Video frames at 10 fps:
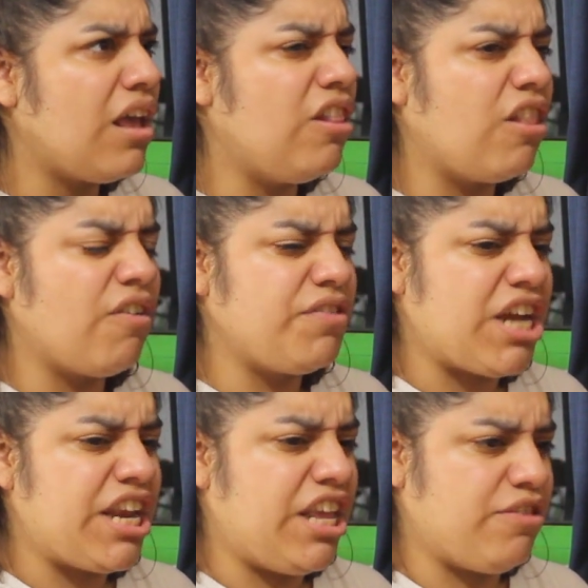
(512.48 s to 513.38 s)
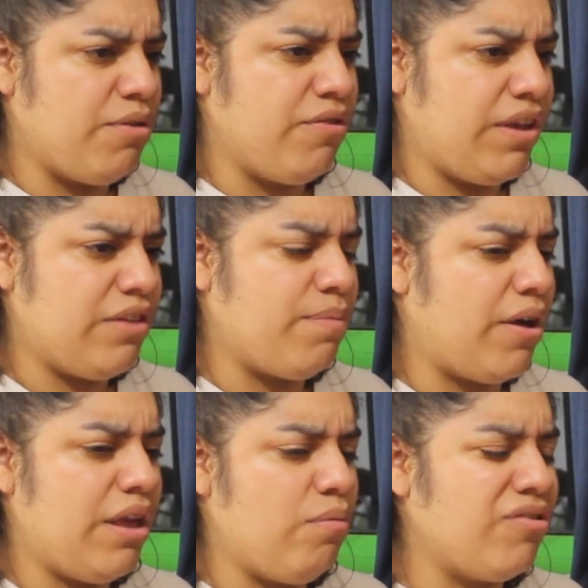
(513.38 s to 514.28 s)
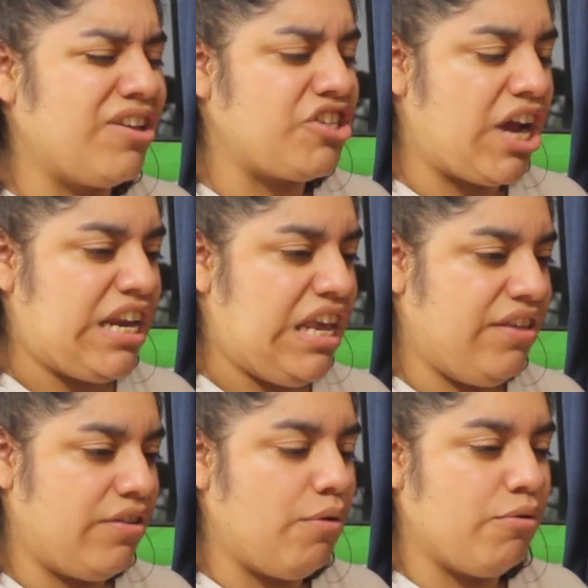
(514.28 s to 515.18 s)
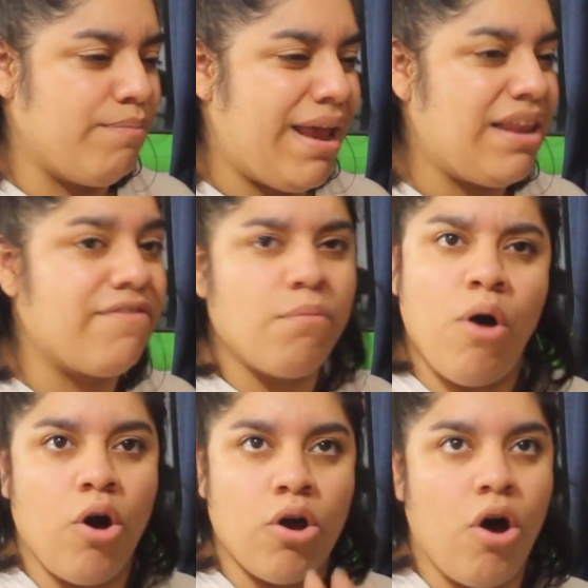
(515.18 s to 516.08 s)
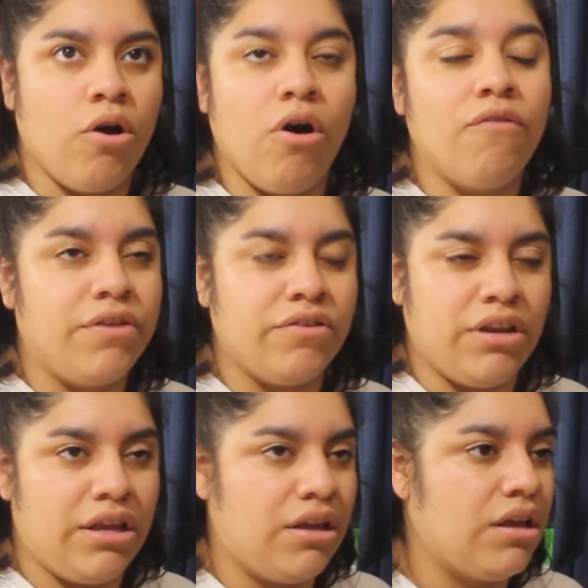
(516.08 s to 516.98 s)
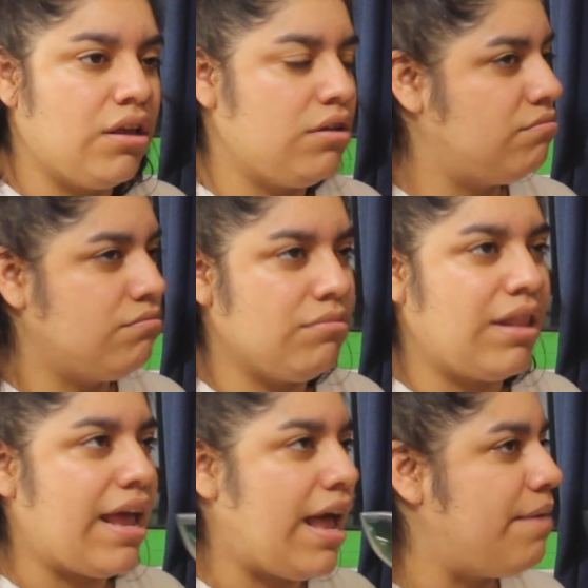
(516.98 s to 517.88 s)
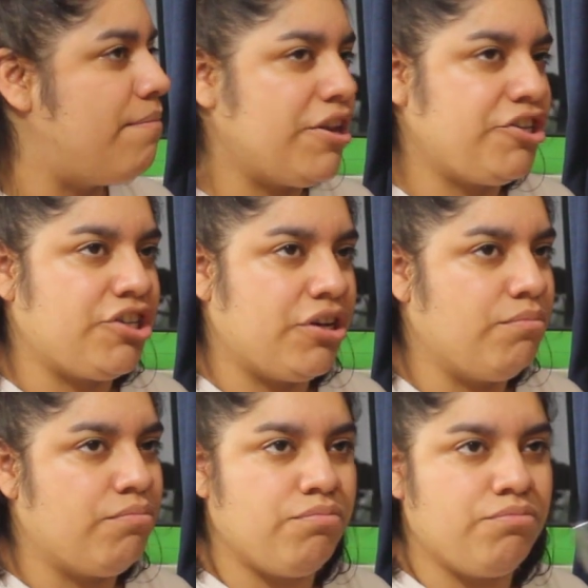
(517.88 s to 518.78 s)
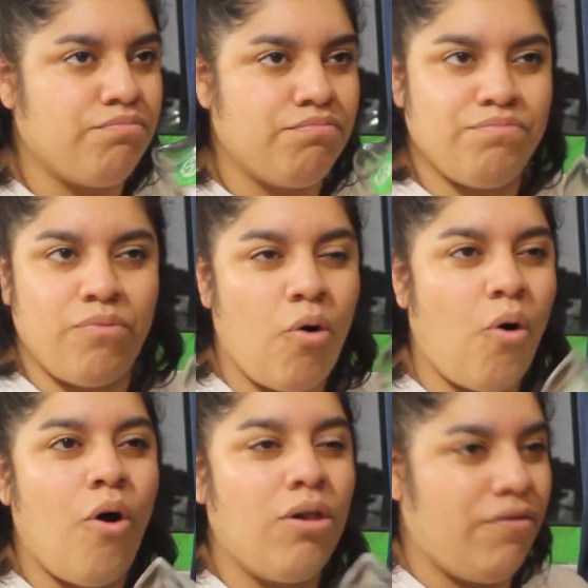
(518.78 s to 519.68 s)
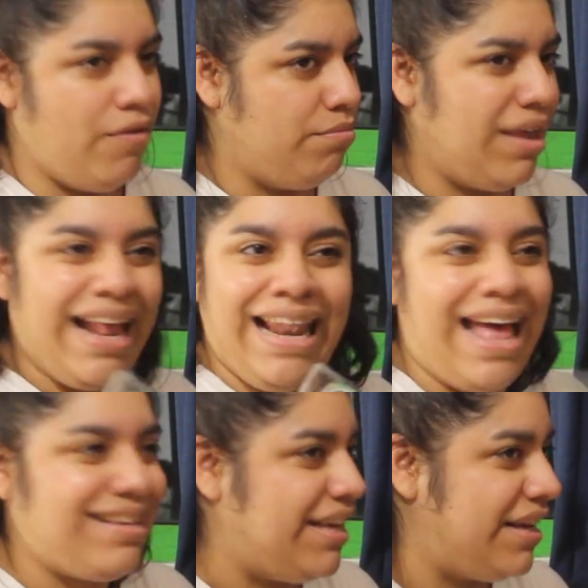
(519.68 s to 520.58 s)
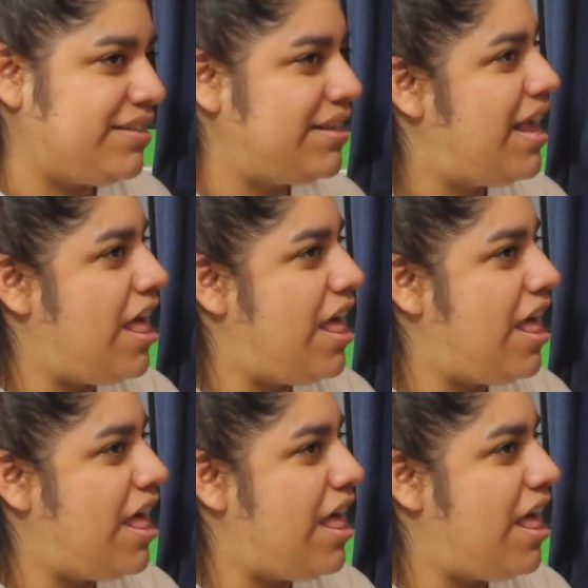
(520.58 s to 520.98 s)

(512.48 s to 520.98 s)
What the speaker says: a lot of Chinese movies, but it wasn't Chinese. It was mainly from Hong Kong, obviously. Like I mentioned, all of them, the classics.